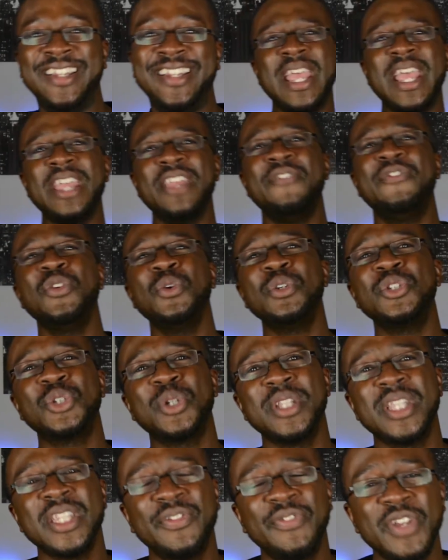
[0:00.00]
Hey, if you
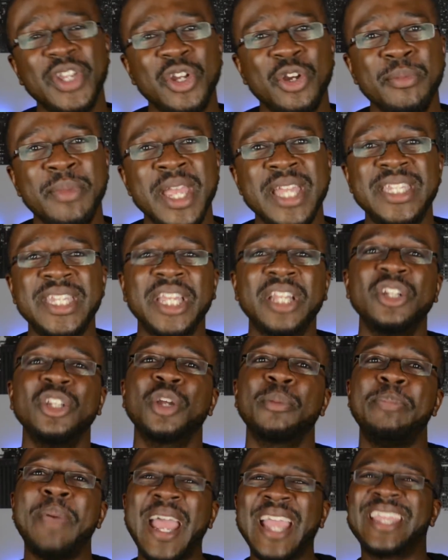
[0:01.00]
enjoyed this video, man, taking a
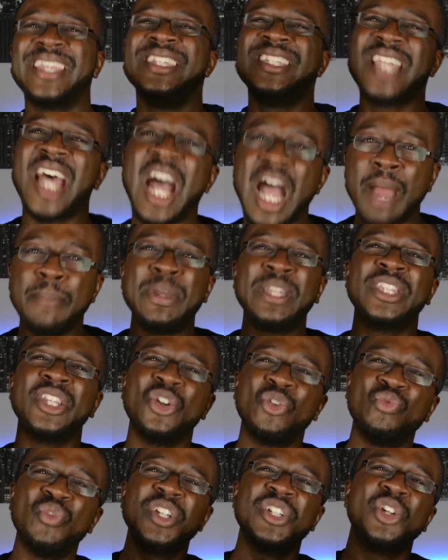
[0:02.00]
look back in time at the
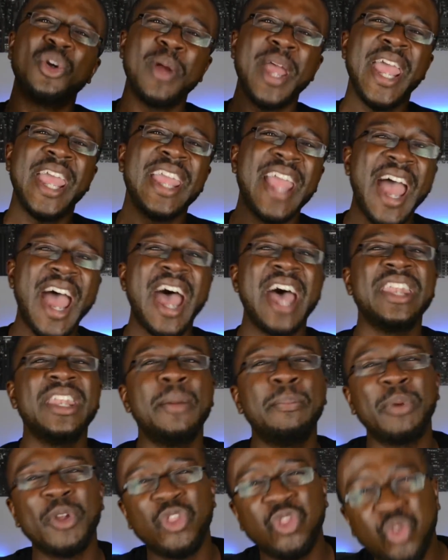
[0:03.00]
original AI
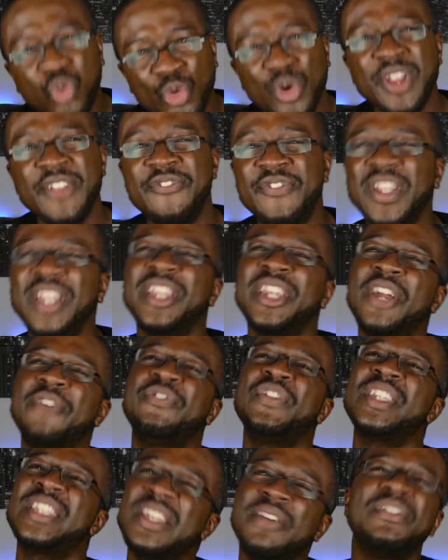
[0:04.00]
#3,
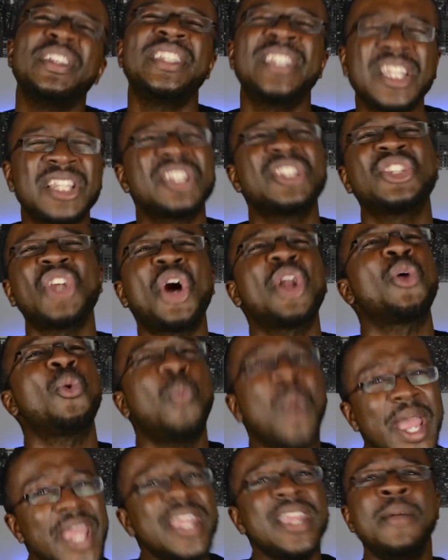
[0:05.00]
Philadelphia 76ers all the
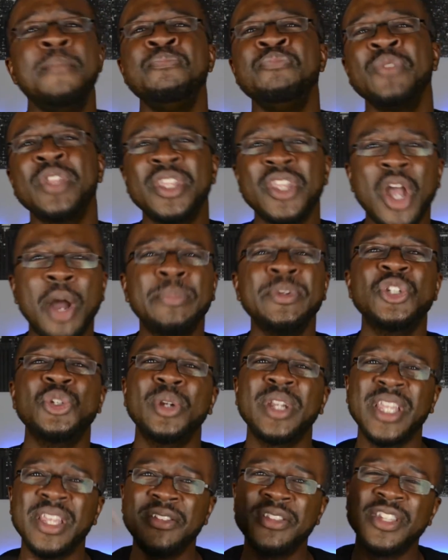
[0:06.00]
way. Y'all be sure
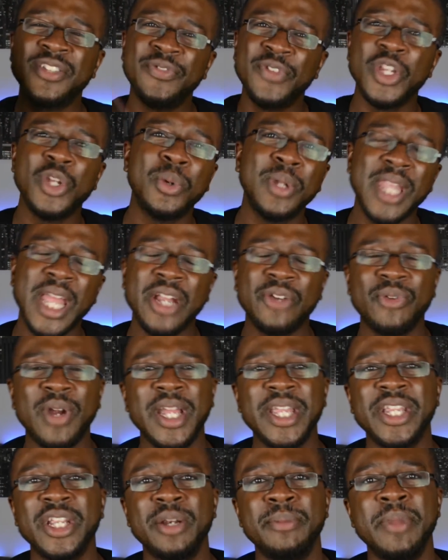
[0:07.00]
to give this video a like
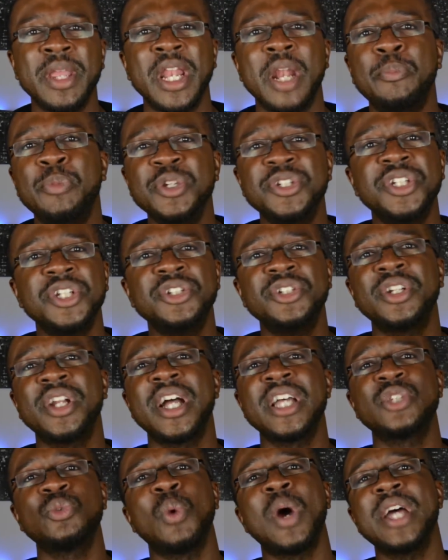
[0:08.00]
right here, man. I appreciate you
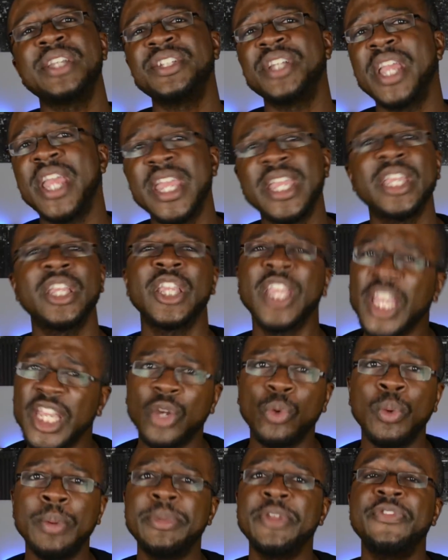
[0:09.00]
guys watching, hanging,
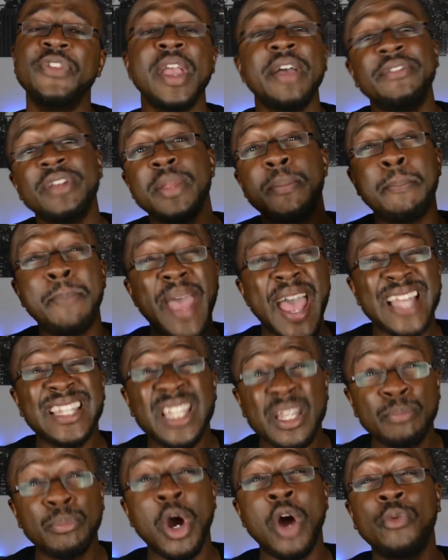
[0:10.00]
kicking with me. If you have any
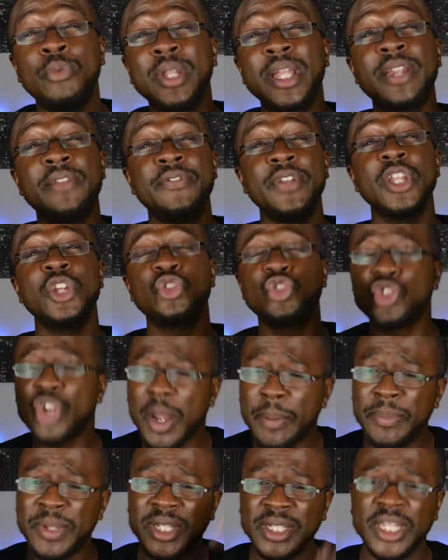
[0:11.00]
basketball-related videos,
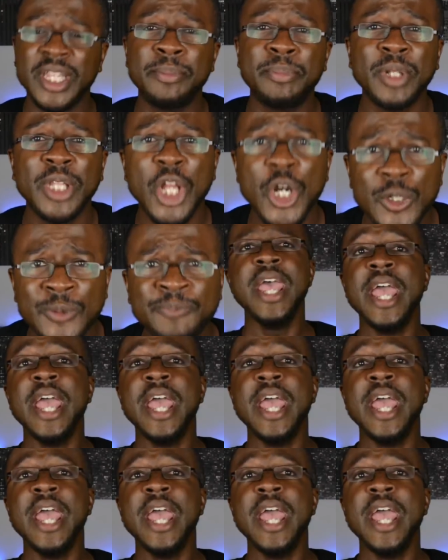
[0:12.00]
drop them in the link below.